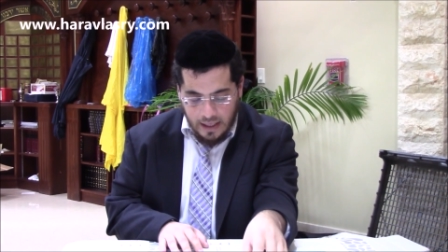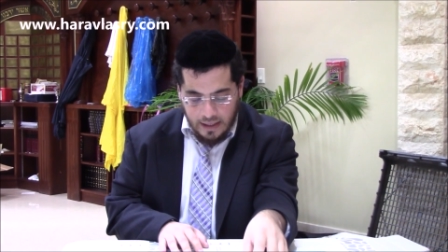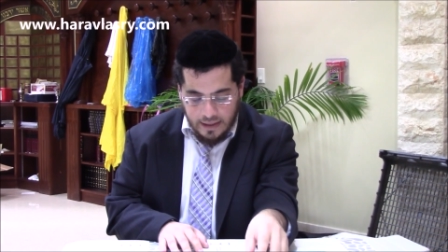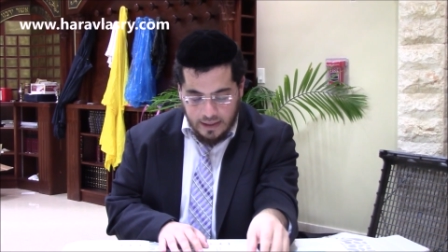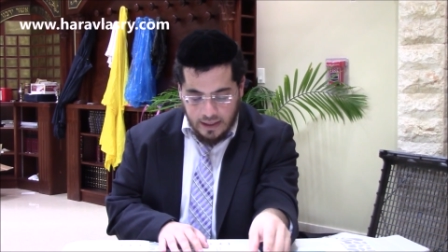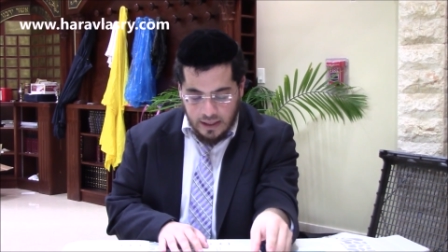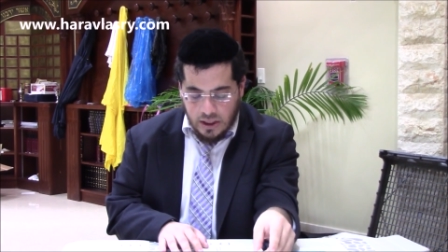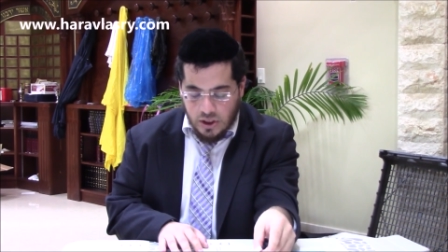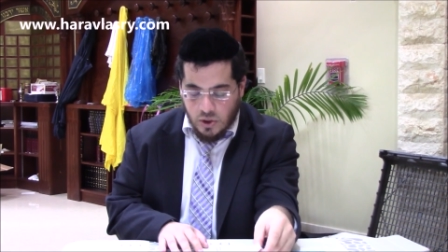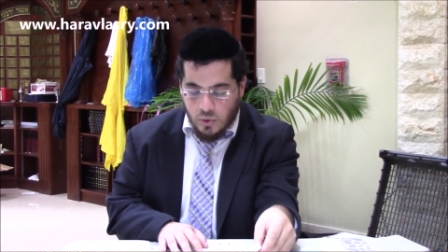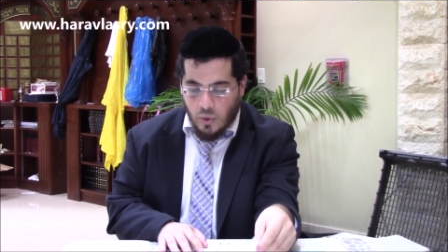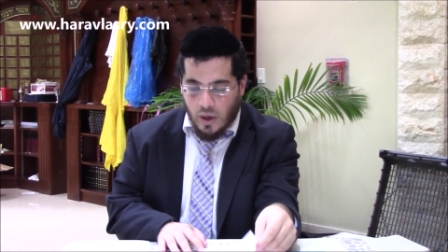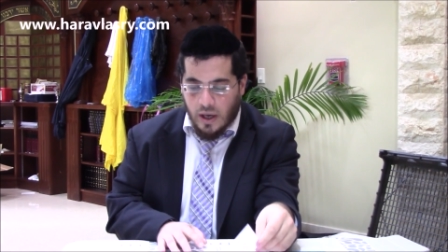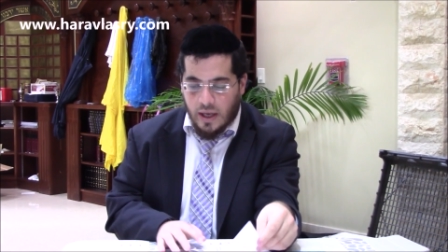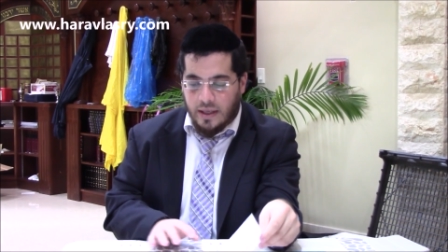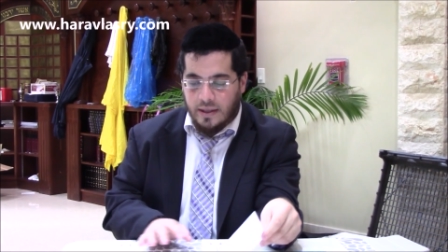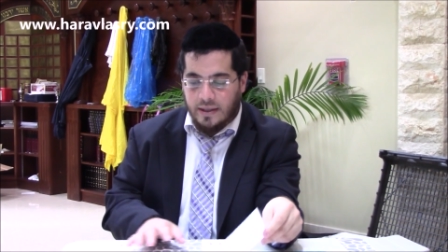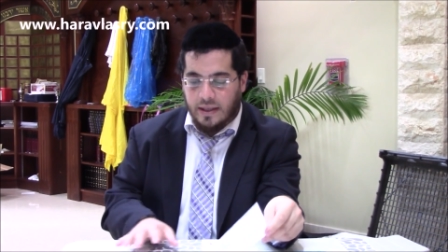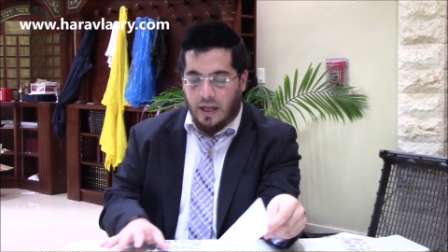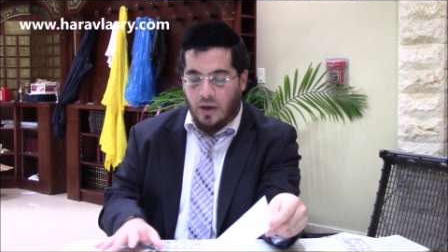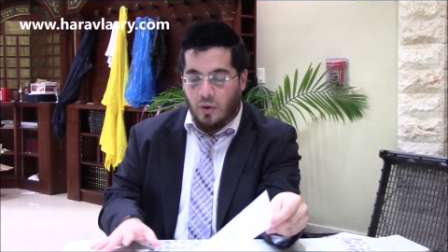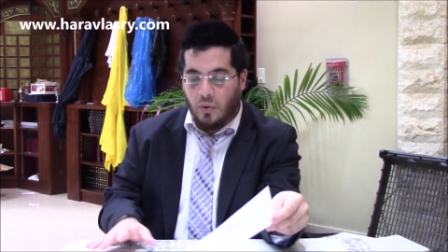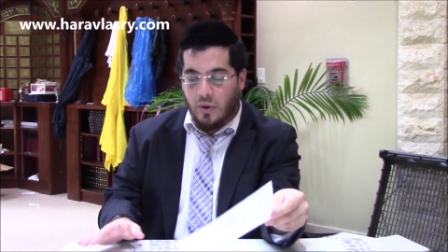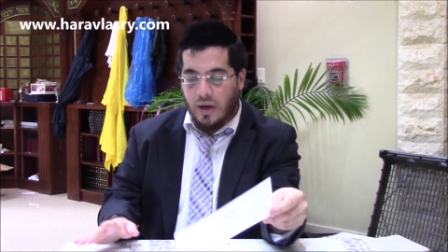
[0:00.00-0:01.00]
This one,
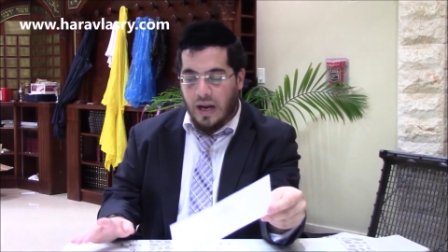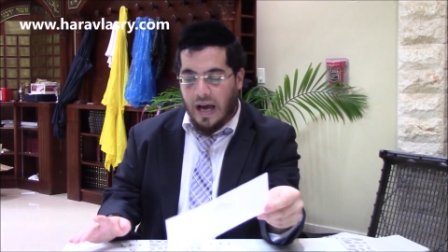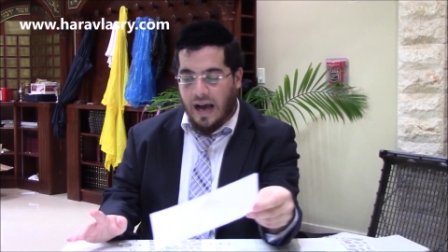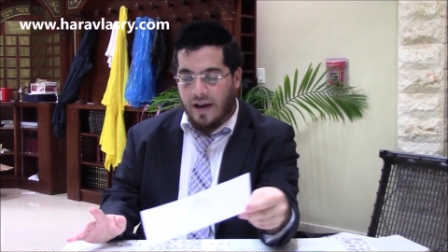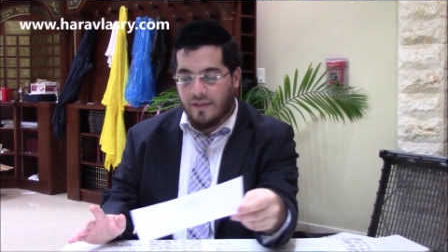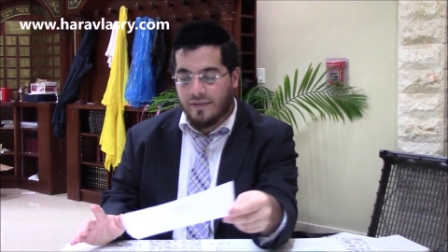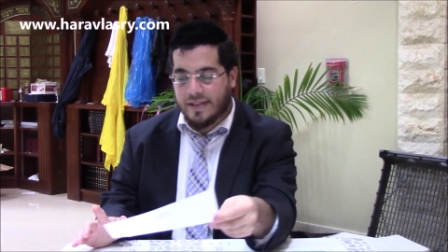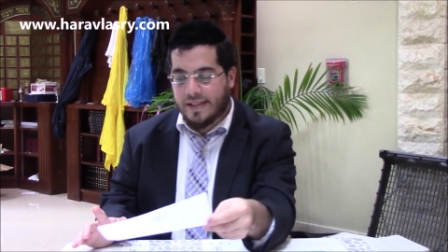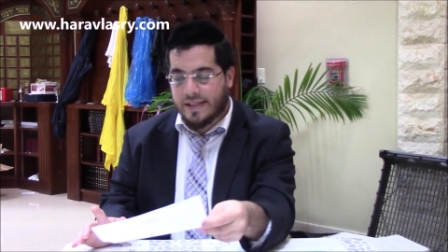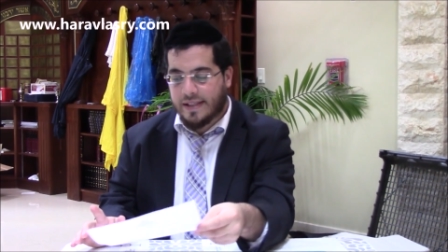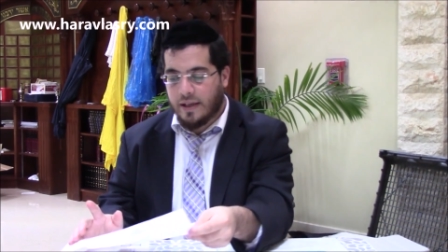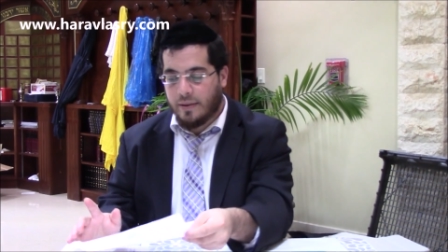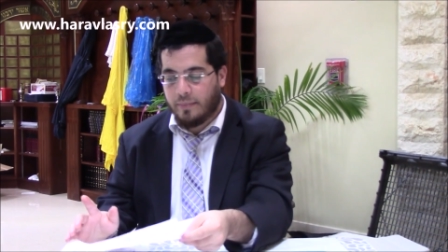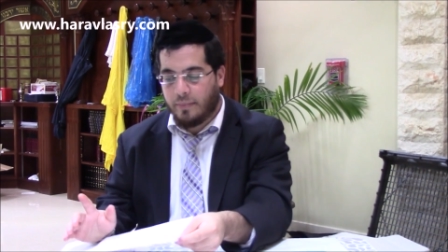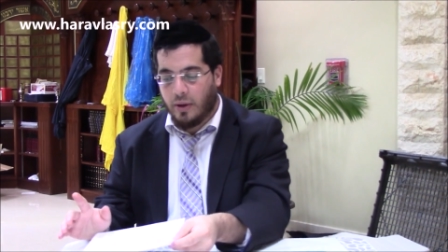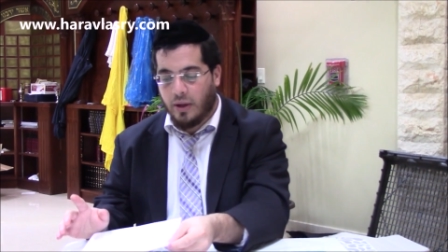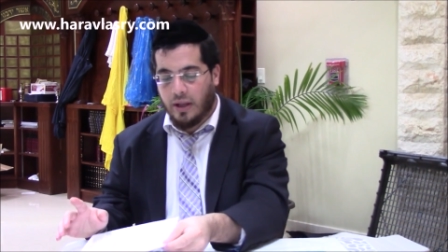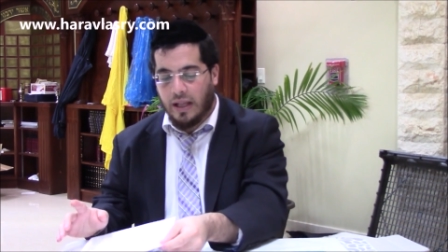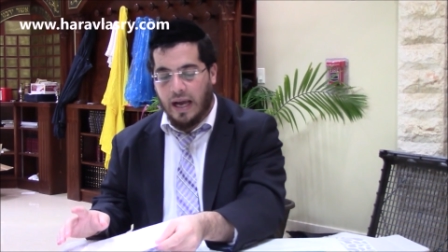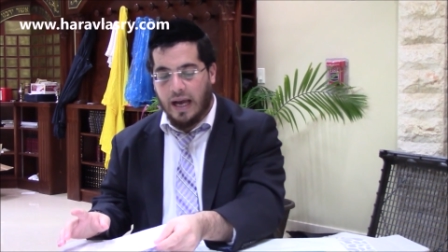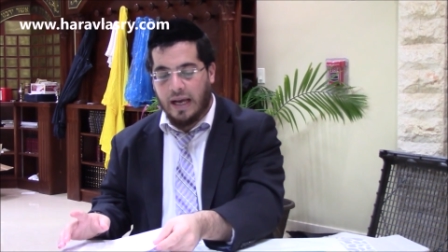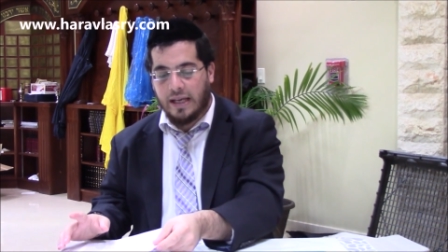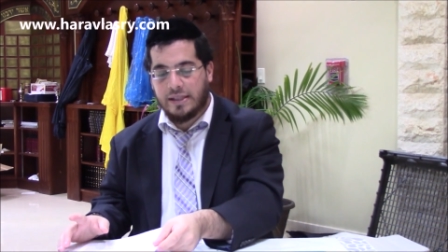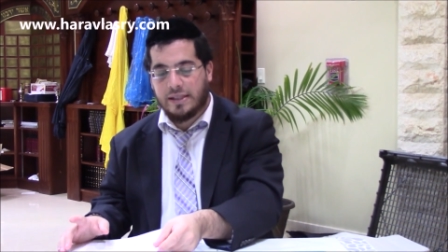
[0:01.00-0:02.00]
the lulav
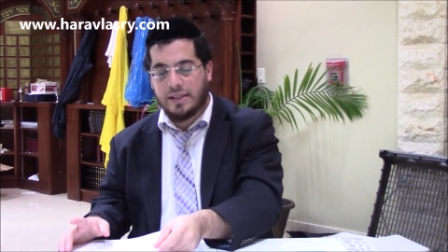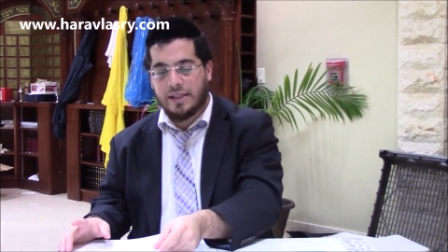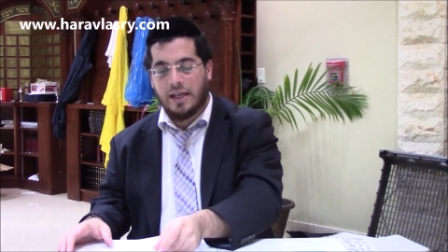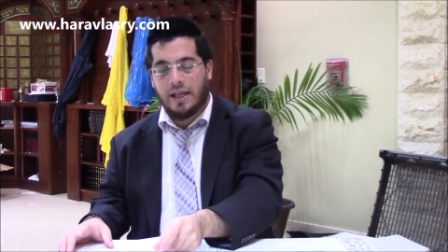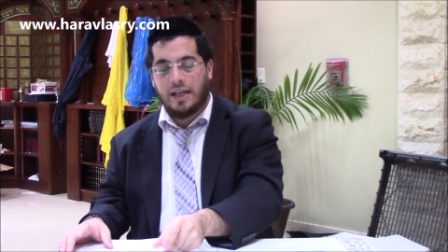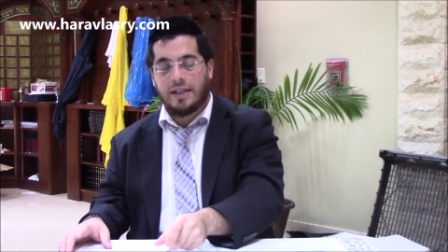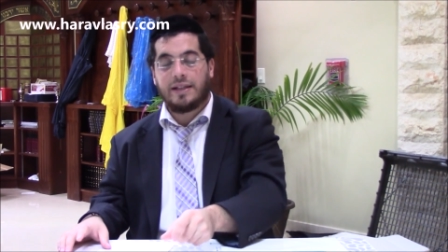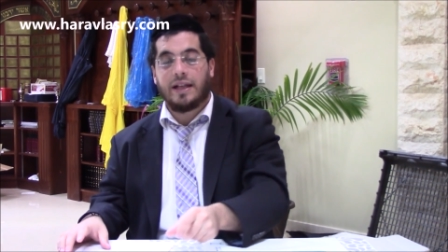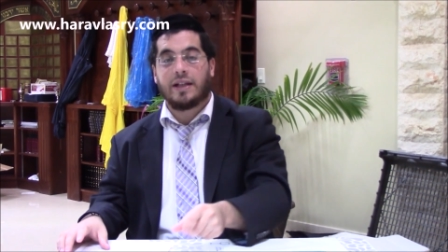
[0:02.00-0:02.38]
symbolizes